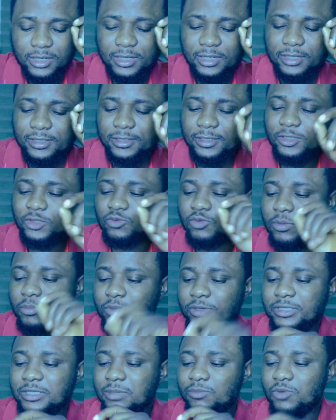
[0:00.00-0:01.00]
This is what
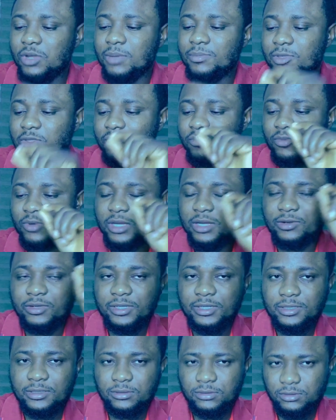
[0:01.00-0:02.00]
President Muhammadu
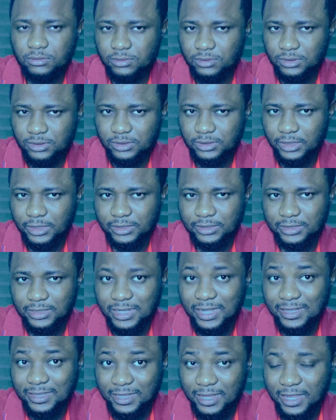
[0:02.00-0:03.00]
Buhari sent
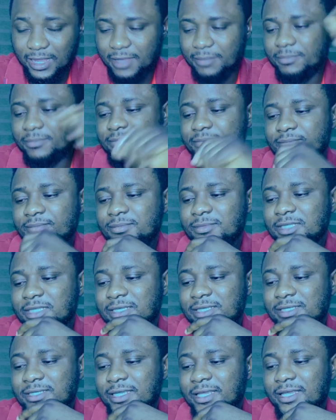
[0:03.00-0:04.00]
that time.
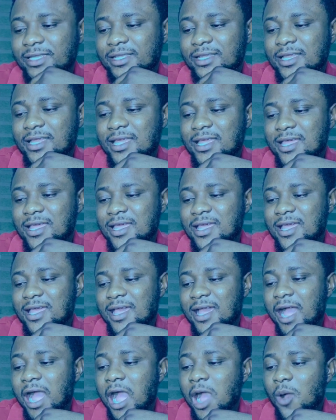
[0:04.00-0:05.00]
He said,
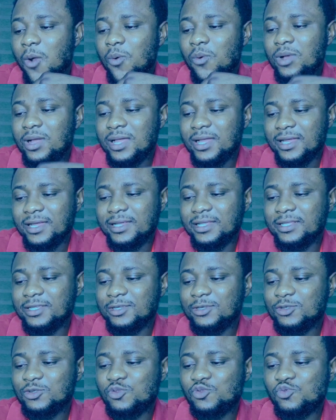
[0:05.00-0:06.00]
"How can
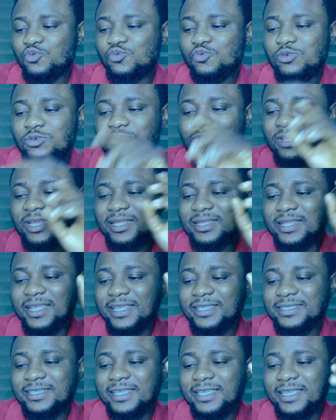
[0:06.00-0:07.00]

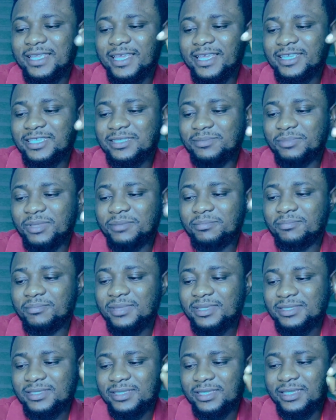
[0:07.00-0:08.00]
219 girls be
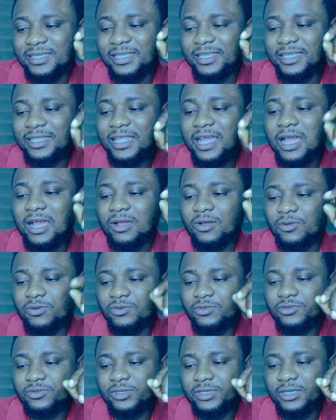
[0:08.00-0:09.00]
missing in our
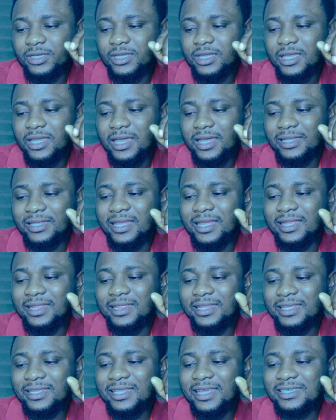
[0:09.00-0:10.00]
country and our
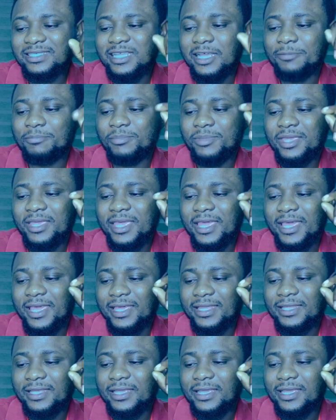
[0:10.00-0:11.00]
leaders
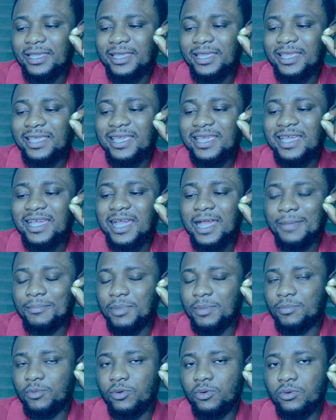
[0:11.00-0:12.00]
appeared
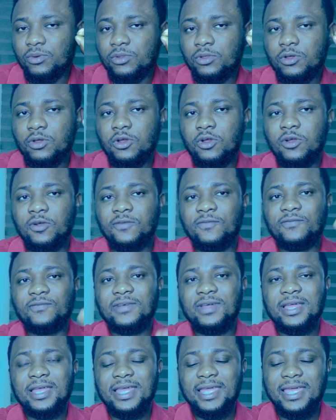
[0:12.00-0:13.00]
incapable of
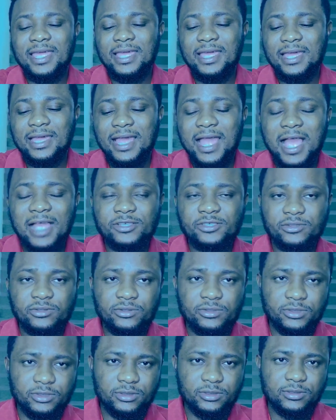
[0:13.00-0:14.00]

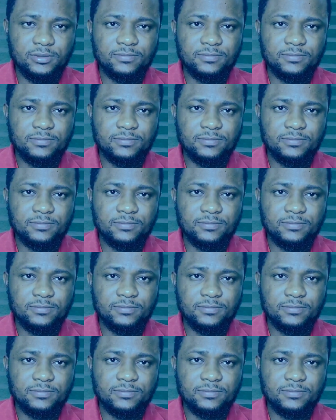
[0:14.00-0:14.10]
actions?"